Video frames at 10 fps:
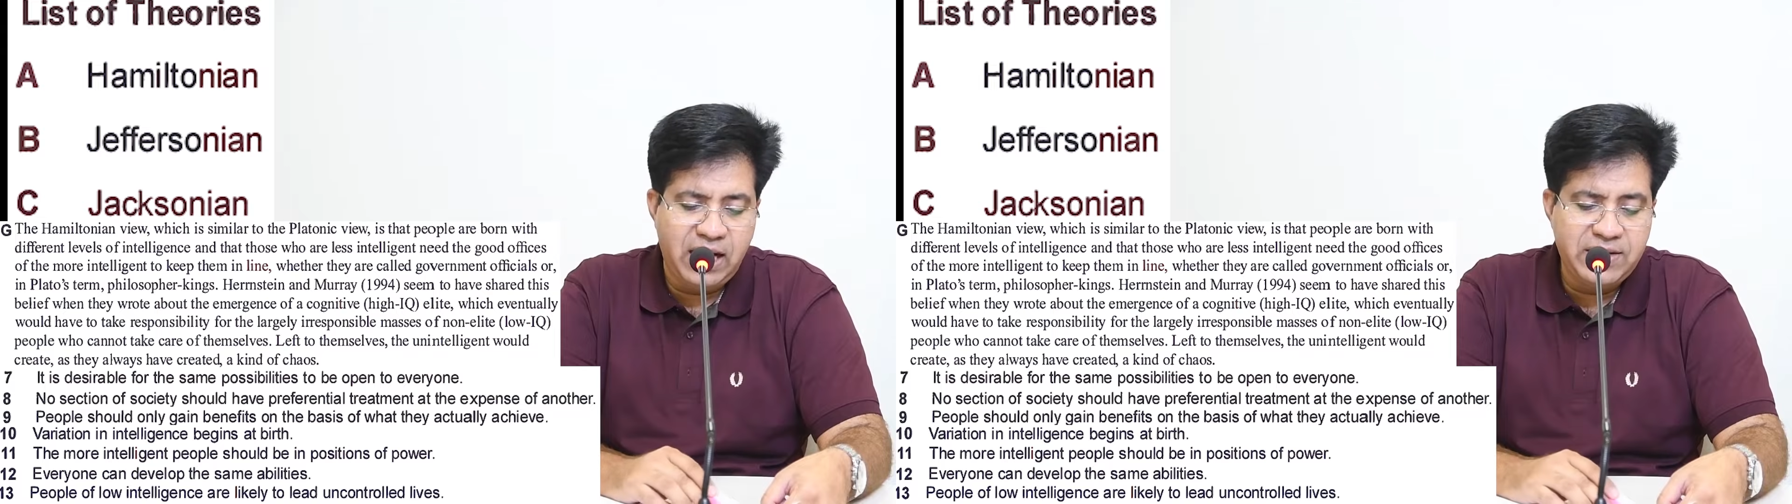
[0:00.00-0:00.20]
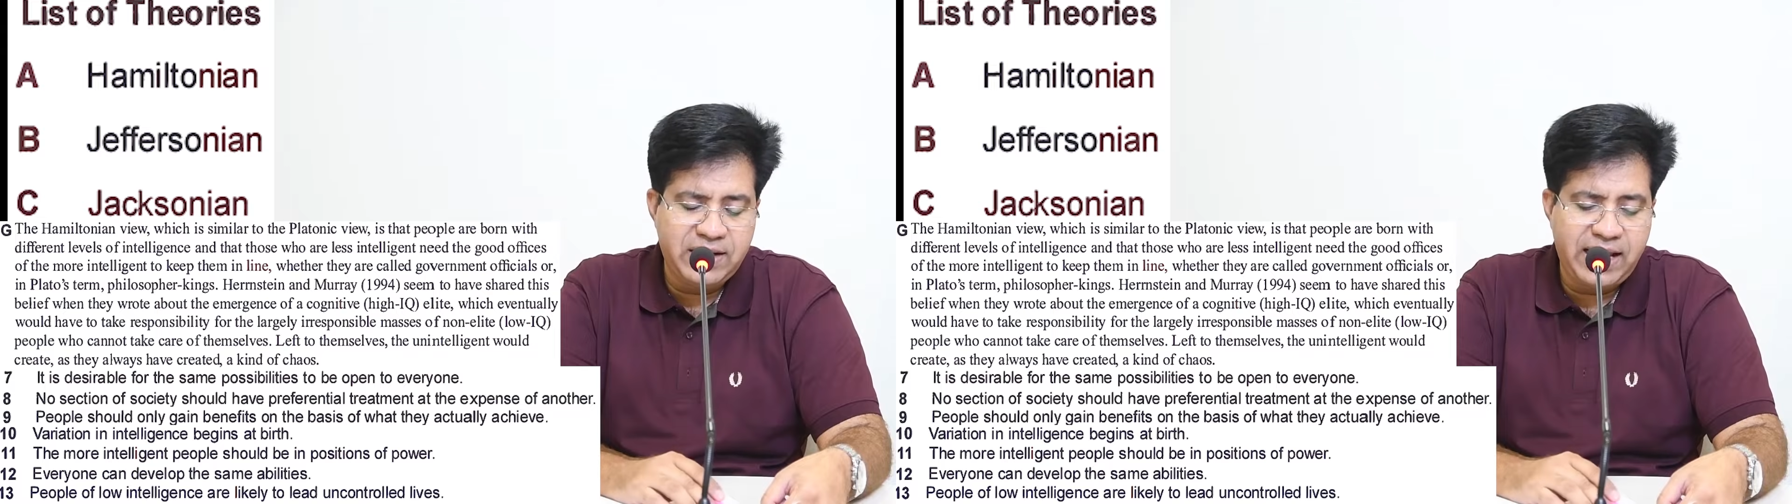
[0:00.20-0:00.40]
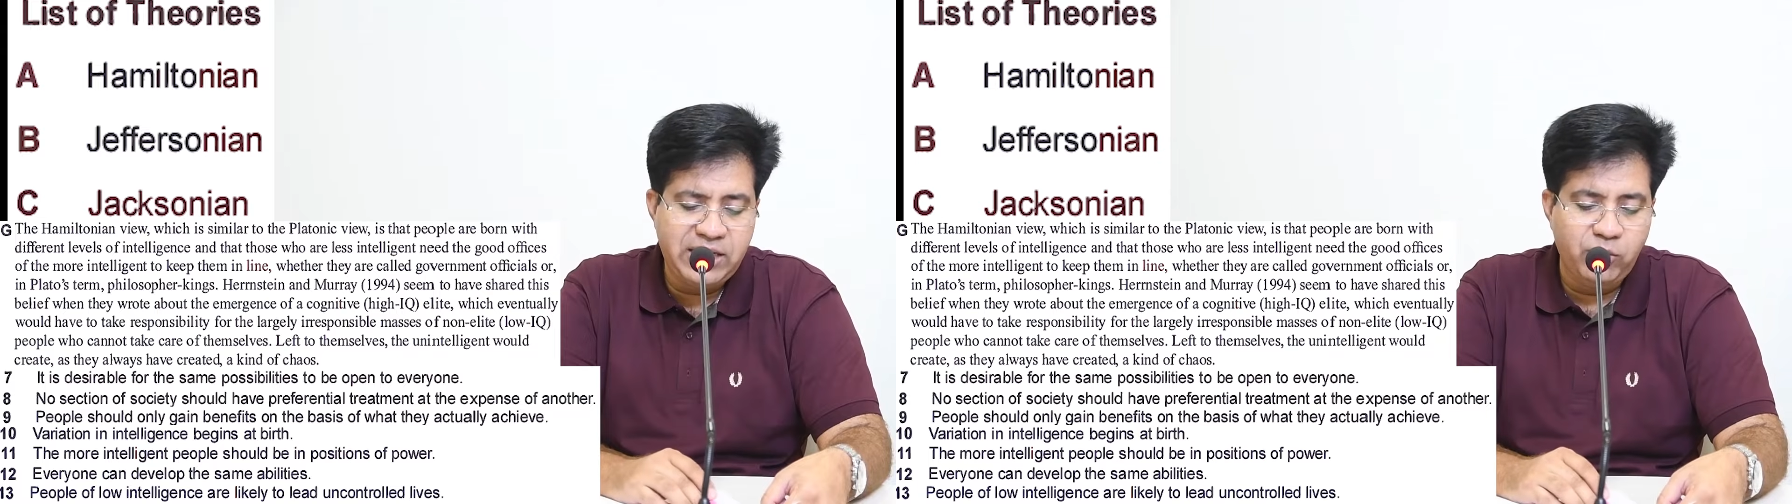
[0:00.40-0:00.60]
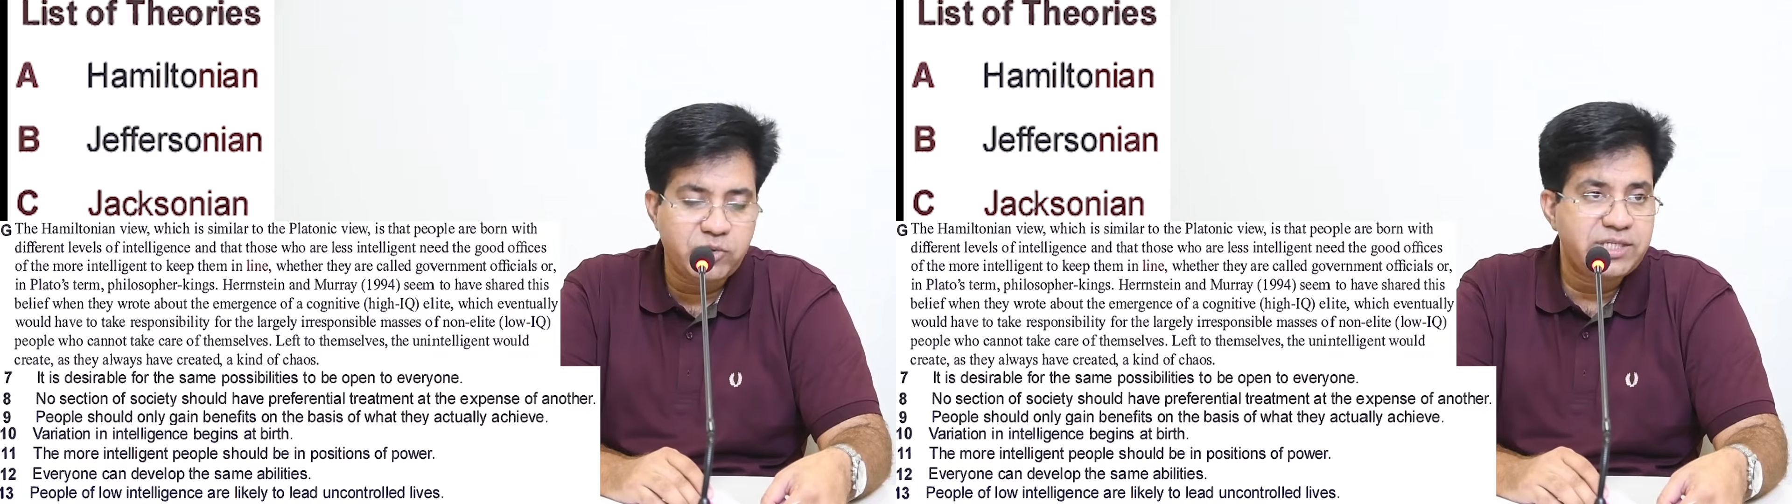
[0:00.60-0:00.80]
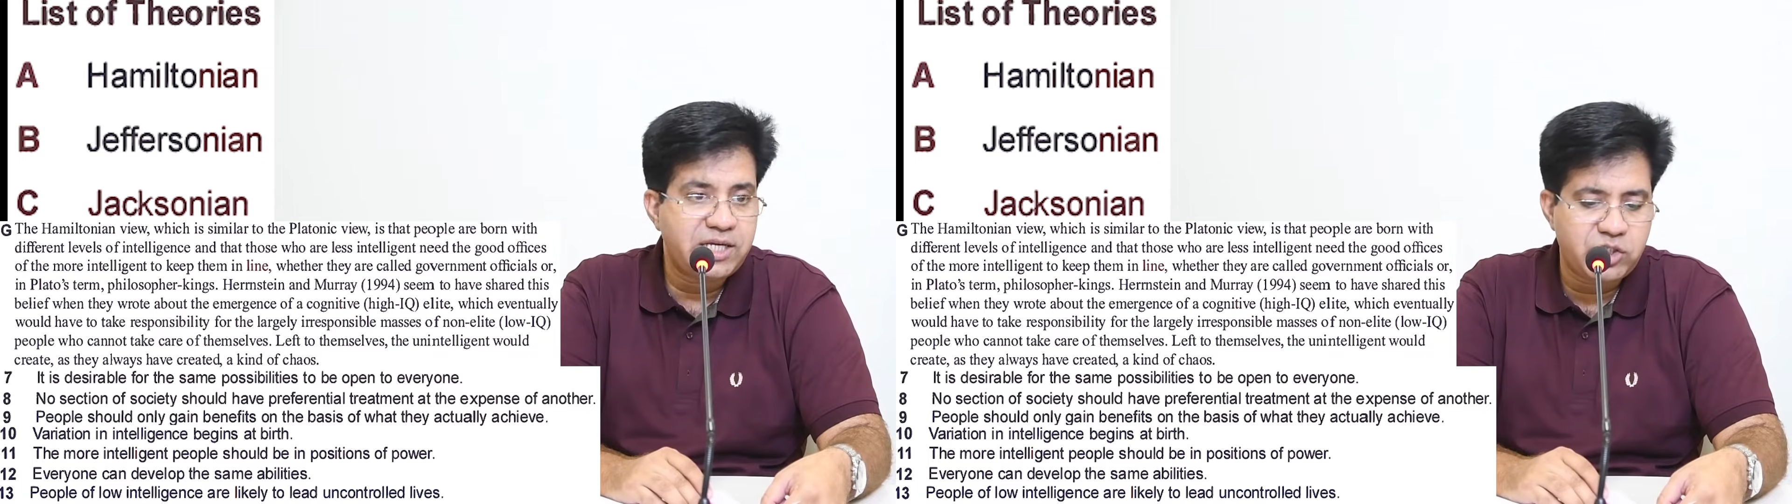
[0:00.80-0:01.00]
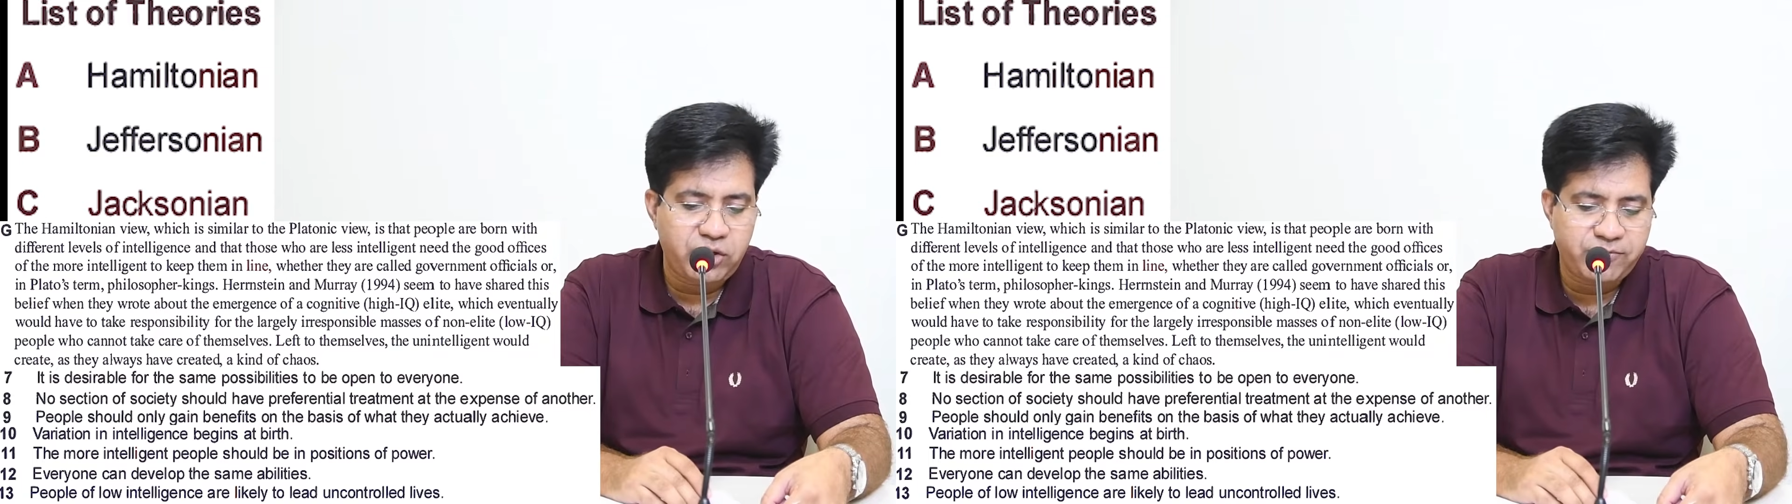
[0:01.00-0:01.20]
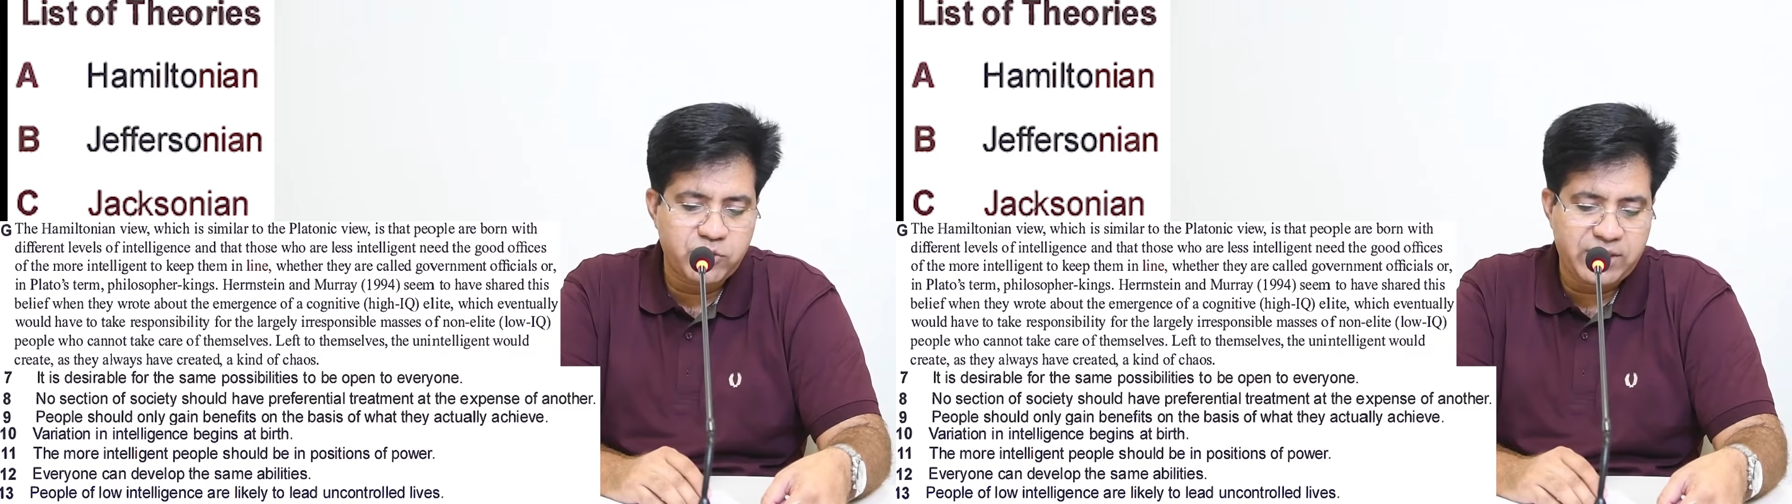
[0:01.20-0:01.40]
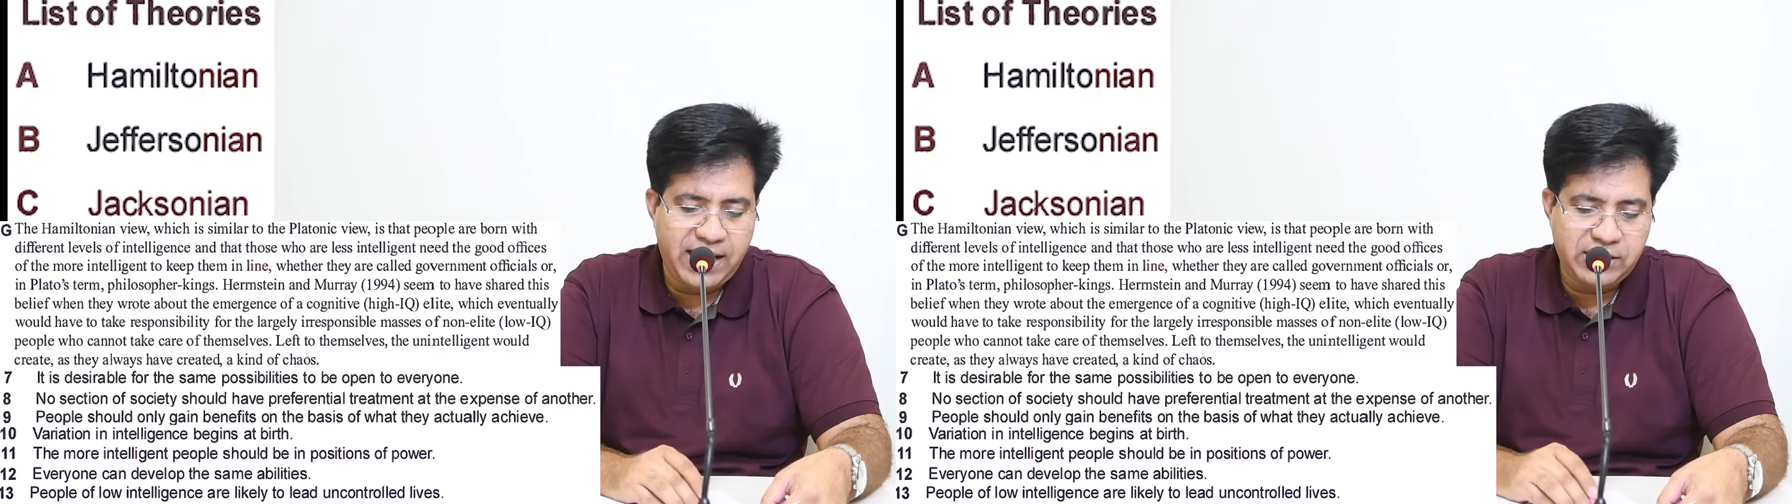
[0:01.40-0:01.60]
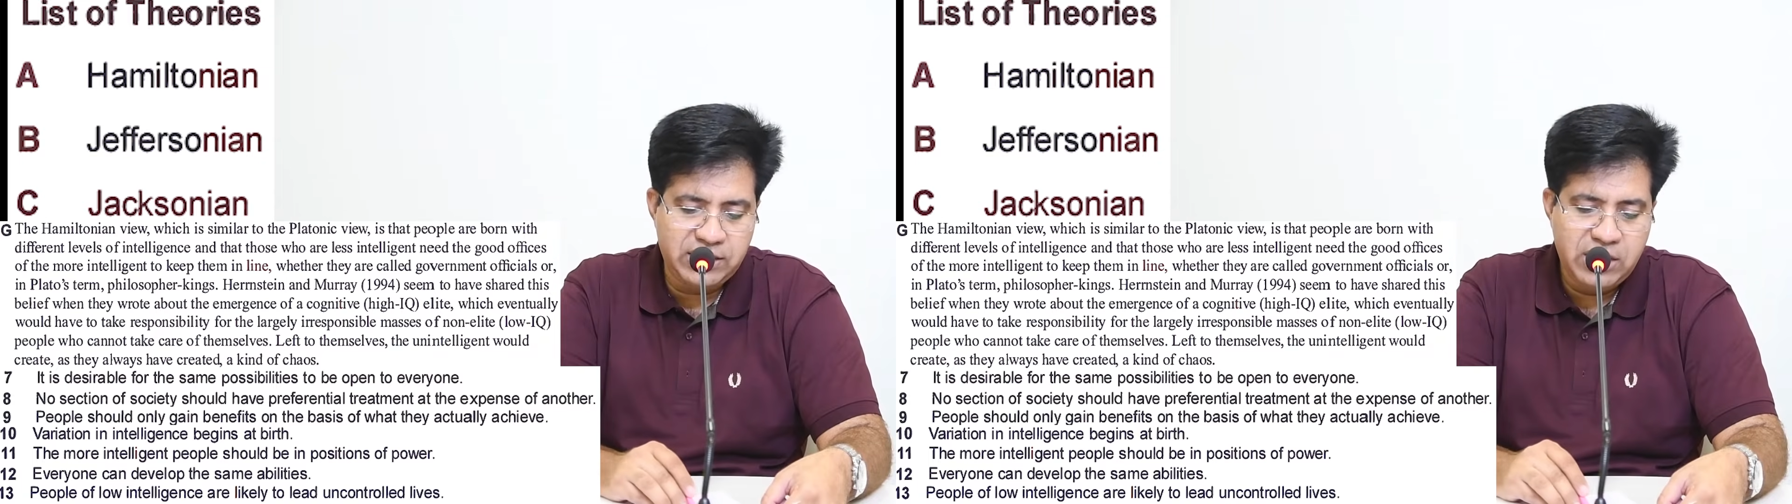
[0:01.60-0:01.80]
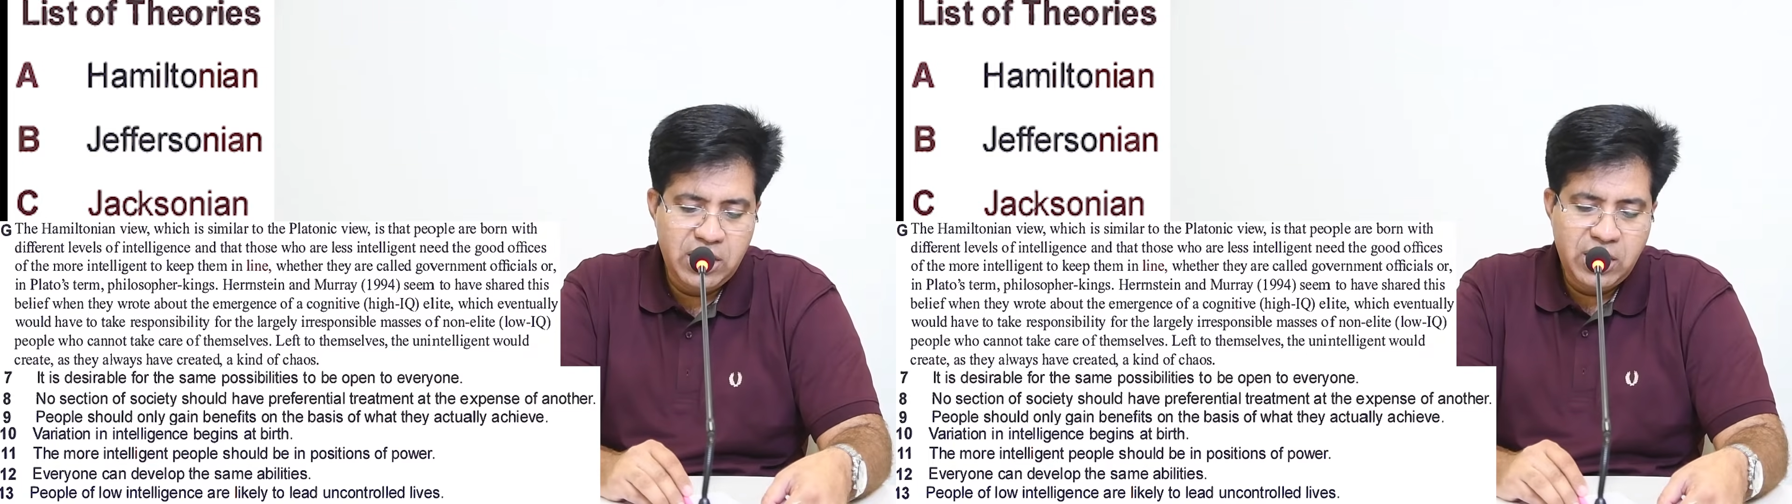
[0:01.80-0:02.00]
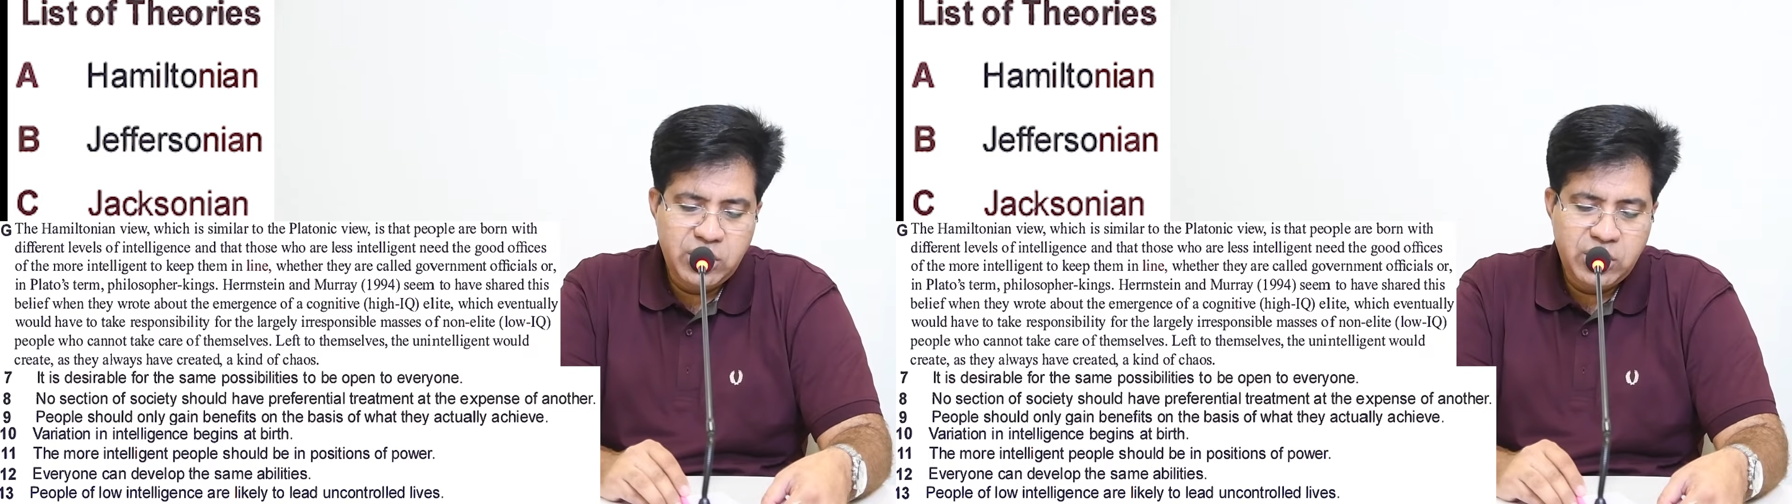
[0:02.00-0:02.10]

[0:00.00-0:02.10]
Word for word: underline no section of society,